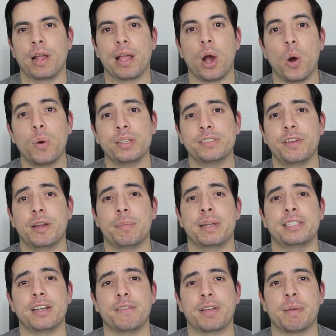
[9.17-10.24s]
I always found
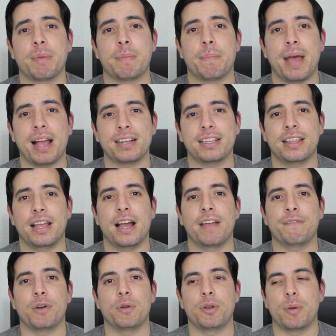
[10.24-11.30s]
myself coming back to the
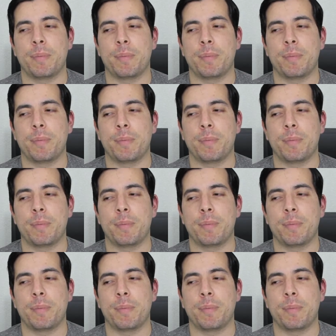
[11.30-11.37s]
iPhone